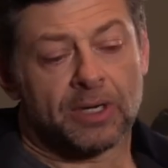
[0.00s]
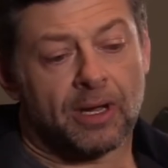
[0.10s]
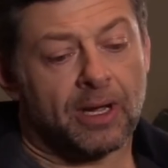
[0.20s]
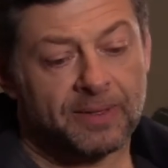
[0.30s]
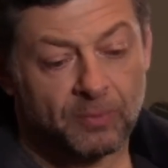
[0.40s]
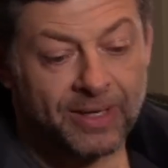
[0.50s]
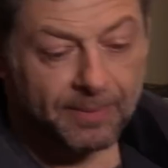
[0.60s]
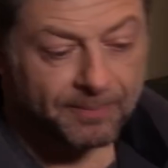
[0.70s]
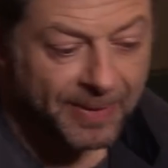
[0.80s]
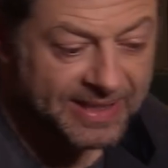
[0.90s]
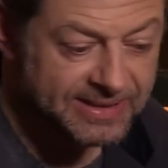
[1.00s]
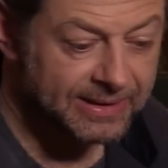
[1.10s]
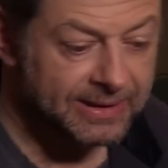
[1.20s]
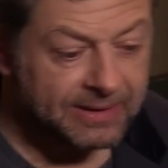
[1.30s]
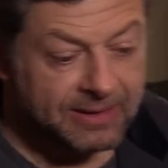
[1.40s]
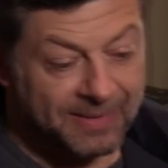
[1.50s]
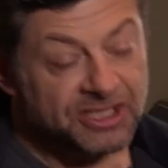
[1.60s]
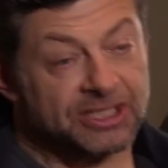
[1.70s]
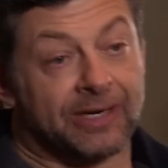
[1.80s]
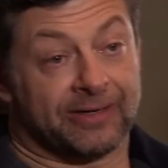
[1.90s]
Well, no, I mean, we're basically, the
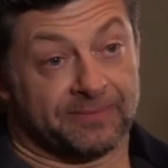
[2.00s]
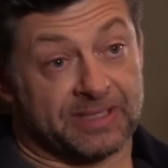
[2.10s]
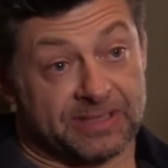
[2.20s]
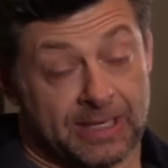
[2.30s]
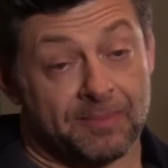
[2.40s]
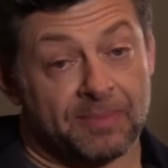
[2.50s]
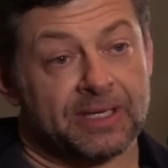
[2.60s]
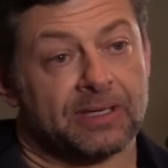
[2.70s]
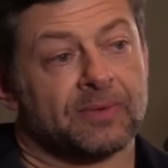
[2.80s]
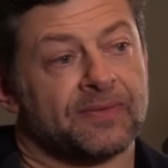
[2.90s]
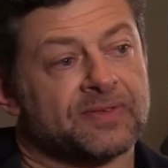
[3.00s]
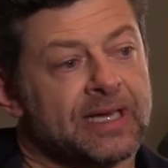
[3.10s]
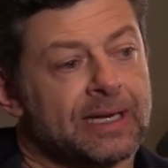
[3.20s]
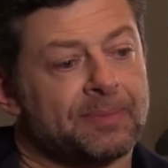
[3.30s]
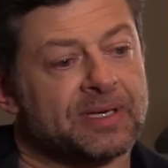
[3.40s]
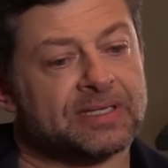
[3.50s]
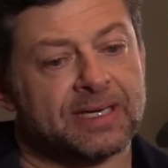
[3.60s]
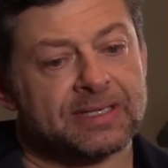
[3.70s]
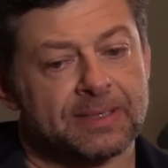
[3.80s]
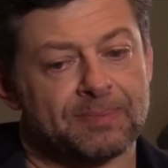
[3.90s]
Imaginarium, this company that we've set up, is,
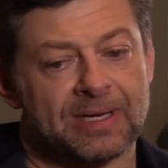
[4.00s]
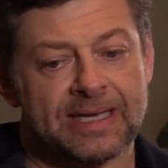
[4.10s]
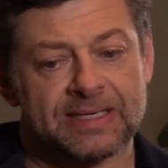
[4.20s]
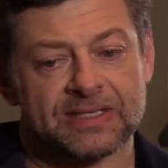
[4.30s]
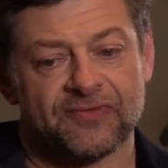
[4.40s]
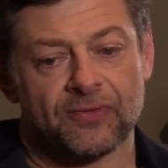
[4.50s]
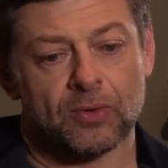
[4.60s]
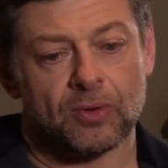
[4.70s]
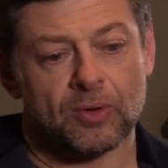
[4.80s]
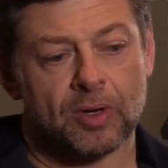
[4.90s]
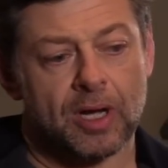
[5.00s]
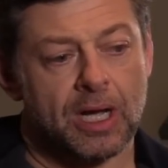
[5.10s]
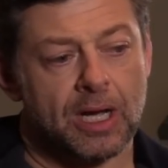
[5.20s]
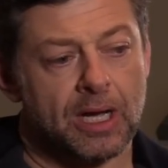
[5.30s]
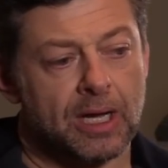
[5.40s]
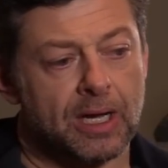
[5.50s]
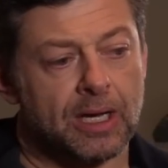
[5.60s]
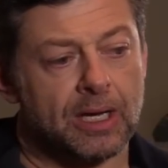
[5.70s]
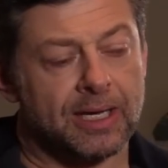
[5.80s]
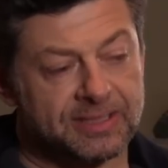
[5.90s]
is a place for,
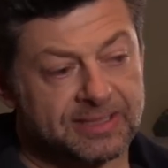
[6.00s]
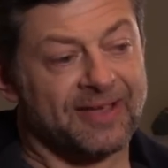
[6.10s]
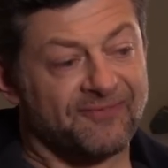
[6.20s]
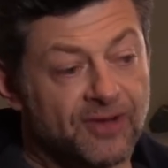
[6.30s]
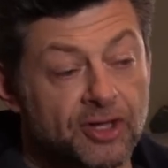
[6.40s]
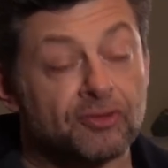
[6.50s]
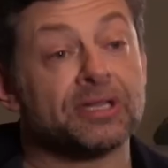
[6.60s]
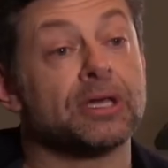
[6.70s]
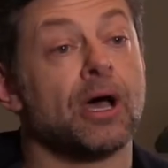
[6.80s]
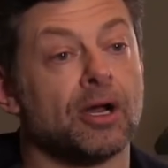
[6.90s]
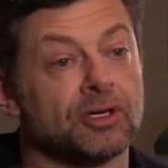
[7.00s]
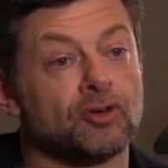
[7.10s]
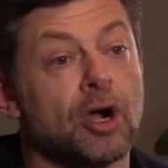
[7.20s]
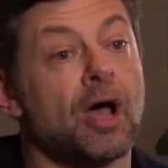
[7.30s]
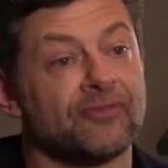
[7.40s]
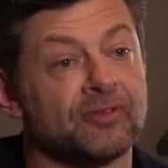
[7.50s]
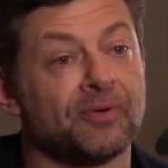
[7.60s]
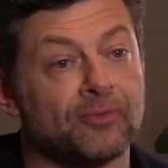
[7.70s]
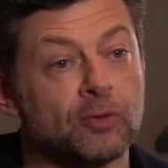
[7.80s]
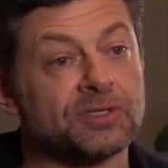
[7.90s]
uh, as I say, furthering the art and craft
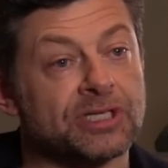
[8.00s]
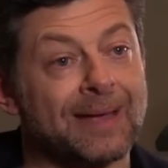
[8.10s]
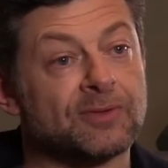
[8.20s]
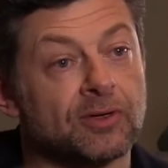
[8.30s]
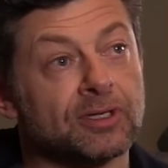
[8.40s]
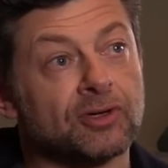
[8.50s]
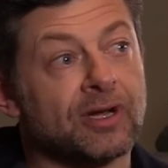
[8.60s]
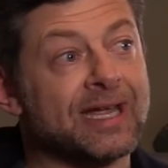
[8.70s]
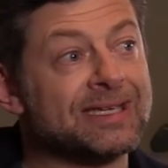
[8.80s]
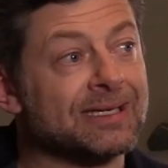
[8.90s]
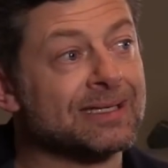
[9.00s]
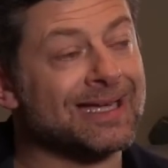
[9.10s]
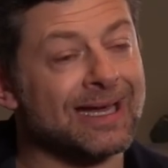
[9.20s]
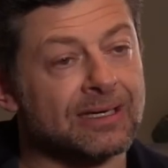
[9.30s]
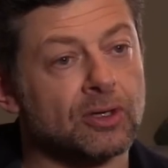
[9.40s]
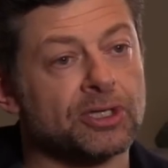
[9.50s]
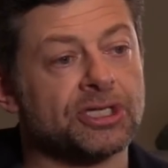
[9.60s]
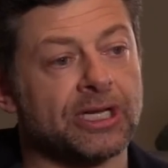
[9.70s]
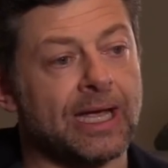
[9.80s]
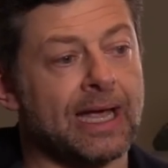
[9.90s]
of performance capture and creating
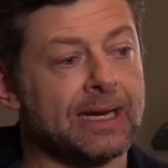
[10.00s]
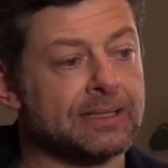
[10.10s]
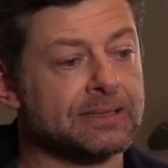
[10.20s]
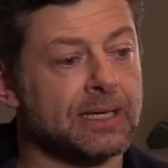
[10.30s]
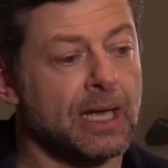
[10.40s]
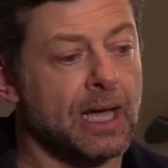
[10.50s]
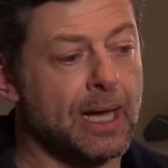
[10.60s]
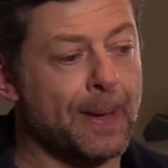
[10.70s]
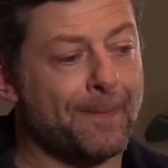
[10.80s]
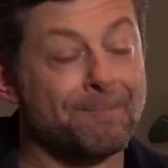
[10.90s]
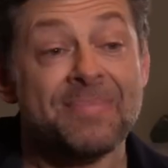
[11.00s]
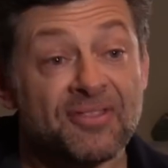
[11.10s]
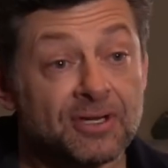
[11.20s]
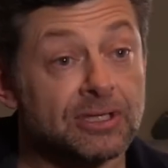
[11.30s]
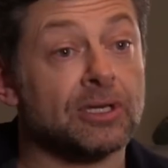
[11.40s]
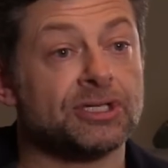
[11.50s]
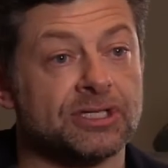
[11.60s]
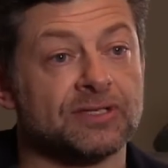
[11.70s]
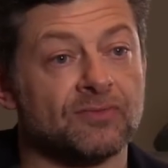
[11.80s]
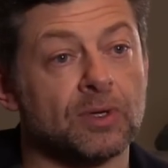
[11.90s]
technology and um,
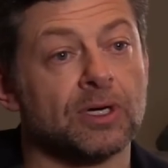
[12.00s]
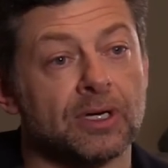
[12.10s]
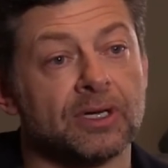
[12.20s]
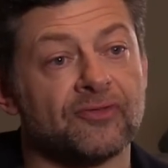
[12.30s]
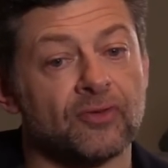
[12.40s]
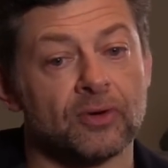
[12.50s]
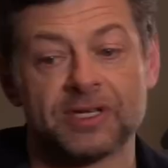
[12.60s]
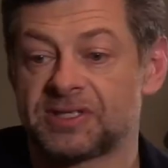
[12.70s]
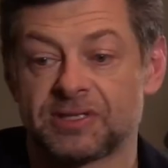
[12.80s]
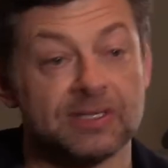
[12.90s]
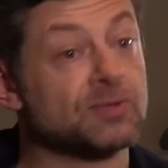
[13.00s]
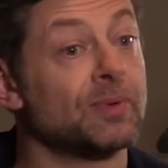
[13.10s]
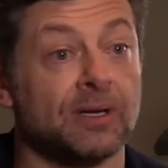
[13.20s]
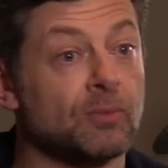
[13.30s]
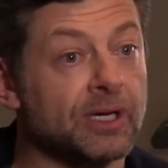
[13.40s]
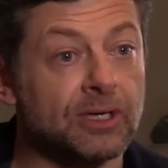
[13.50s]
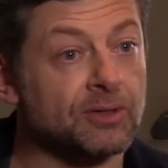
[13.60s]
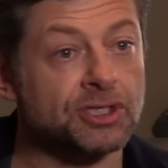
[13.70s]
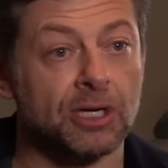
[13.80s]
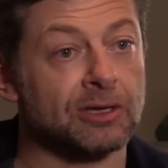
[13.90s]
methodologies of work. For instance, we're working
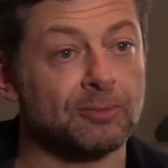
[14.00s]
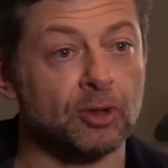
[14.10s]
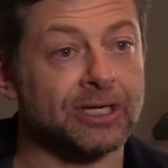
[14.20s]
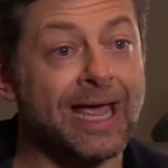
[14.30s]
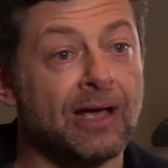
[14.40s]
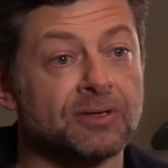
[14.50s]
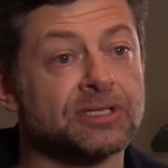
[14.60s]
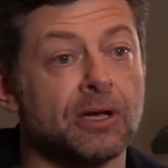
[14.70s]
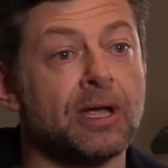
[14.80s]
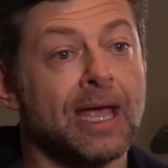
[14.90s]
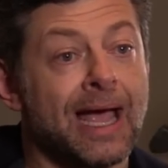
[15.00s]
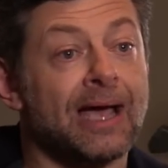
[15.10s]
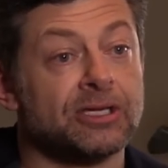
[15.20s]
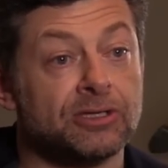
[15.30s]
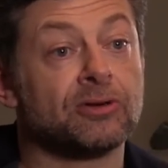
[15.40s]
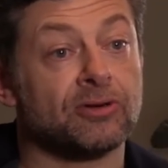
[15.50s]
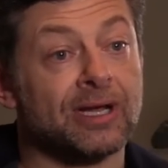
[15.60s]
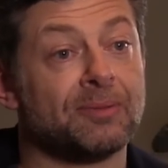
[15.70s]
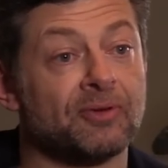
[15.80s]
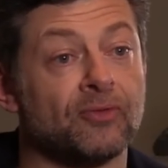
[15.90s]
on Jungle Book now, so how do you
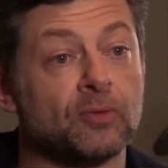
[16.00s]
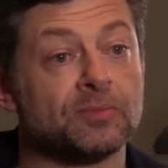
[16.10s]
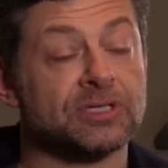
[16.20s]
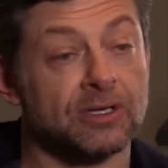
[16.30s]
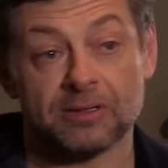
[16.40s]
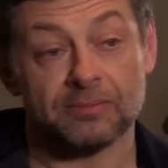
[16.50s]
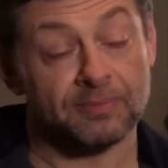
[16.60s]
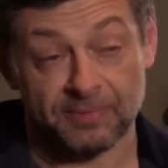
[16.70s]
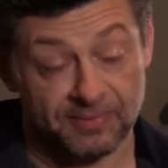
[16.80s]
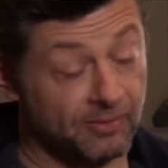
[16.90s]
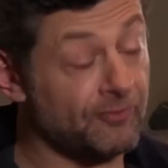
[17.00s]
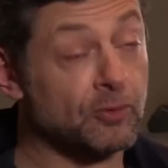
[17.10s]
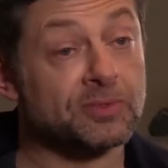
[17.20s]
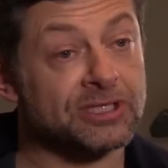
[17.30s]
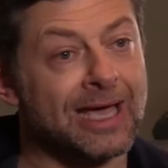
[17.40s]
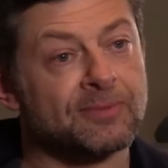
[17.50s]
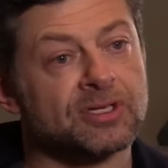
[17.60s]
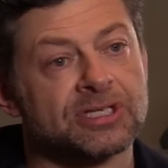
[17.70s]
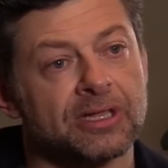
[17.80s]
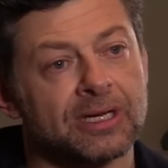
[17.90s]
create performance so that performance
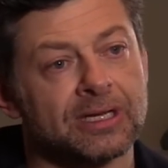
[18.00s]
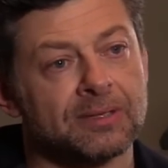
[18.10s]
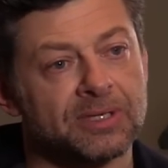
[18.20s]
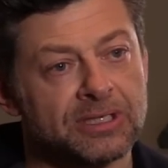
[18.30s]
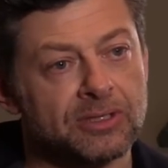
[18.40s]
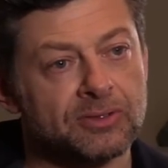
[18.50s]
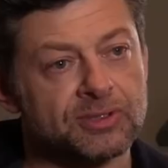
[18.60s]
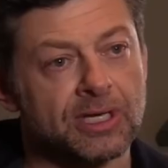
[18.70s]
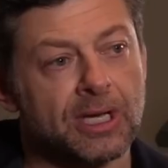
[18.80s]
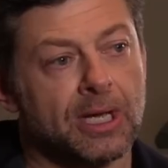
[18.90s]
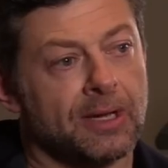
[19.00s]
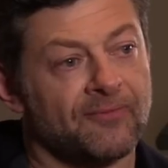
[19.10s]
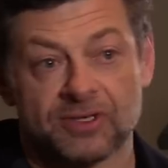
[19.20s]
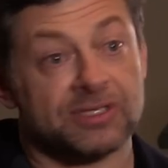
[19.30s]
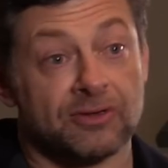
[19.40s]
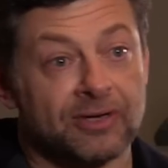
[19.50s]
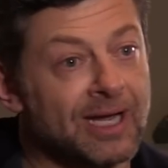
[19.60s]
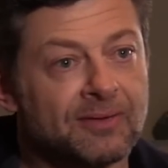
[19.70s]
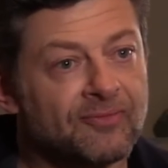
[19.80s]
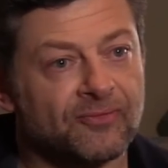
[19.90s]
capture so that it can be used for to
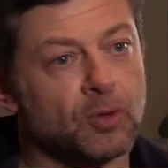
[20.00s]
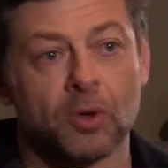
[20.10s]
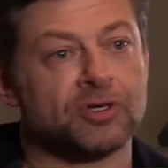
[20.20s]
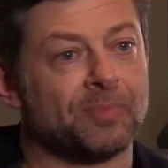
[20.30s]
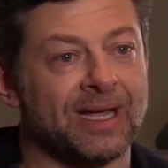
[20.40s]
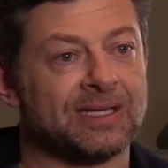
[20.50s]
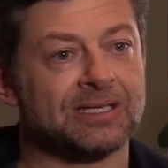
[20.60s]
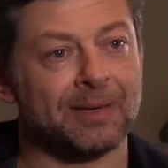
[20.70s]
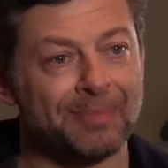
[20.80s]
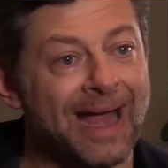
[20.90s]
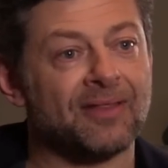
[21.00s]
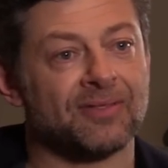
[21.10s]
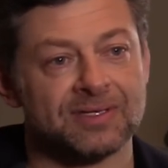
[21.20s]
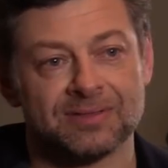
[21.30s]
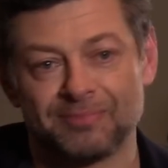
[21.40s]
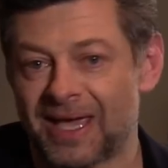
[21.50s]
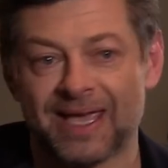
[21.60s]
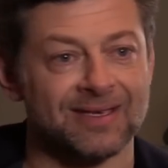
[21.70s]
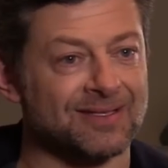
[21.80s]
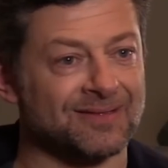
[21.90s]
create quadrupeds like panthers and
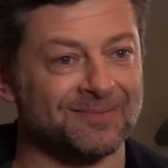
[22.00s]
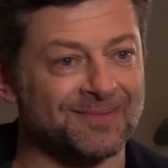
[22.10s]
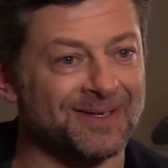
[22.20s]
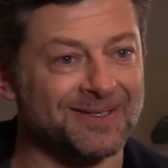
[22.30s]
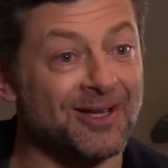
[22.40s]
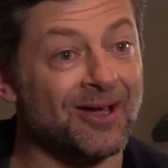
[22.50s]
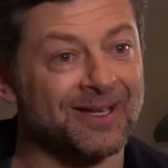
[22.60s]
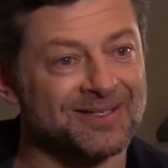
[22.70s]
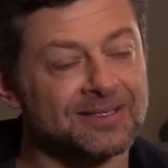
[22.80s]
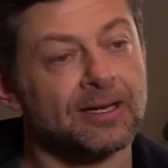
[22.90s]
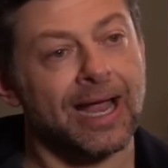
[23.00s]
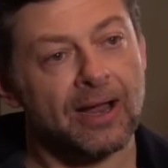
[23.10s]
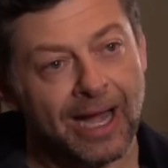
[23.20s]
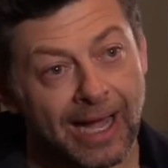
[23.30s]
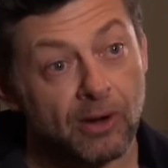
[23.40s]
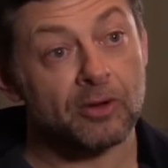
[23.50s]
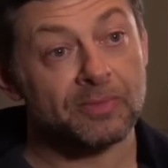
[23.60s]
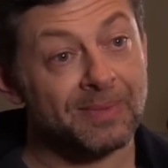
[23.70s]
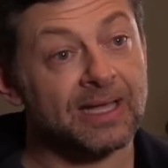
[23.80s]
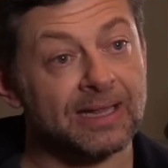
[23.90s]
bears and, and tigers, and you know, how, how
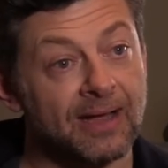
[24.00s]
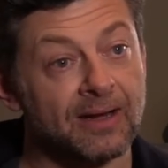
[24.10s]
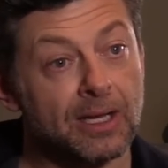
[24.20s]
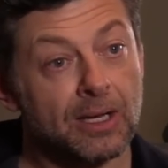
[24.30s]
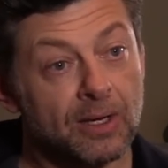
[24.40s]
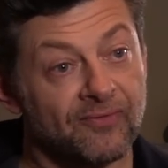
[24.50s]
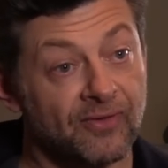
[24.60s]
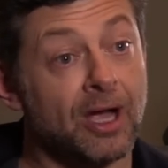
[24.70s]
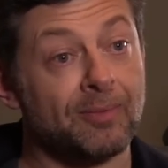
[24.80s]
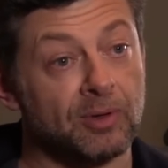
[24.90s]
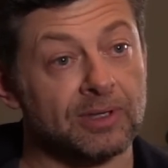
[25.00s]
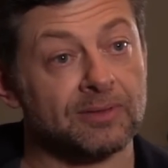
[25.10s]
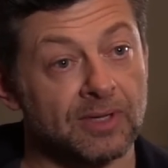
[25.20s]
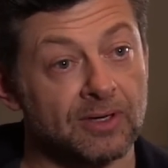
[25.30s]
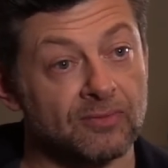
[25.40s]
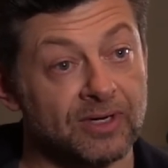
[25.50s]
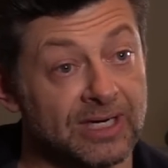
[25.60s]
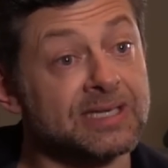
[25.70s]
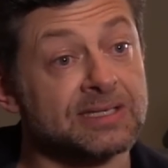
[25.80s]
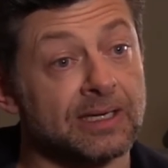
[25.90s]
can we make that viable and, and
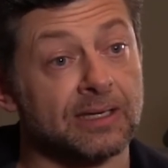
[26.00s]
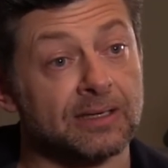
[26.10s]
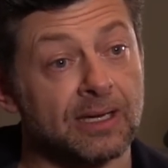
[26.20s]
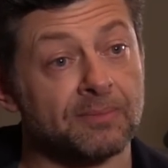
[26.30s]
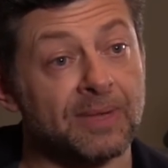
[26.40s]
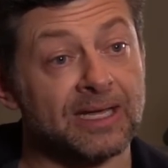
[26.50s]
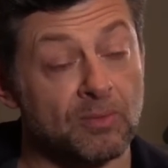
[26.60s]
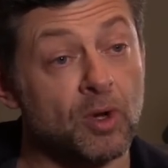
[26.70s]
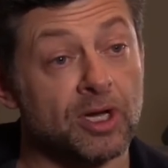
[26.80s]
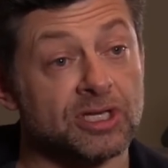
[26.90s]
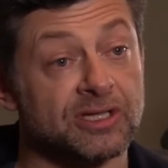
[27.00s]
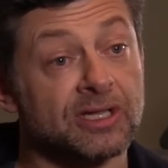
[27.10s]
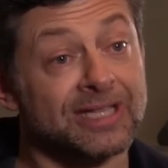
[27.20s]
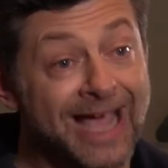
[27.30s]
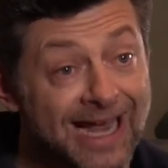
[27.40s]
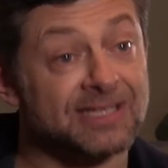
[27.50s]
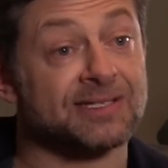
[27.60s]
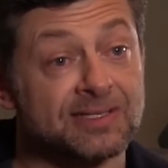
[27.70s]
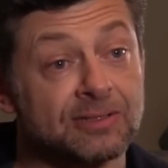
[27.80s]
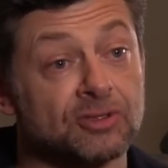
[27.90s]
realistic and, and make it work so that the
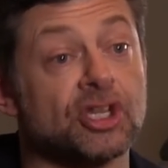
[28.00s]
actors are still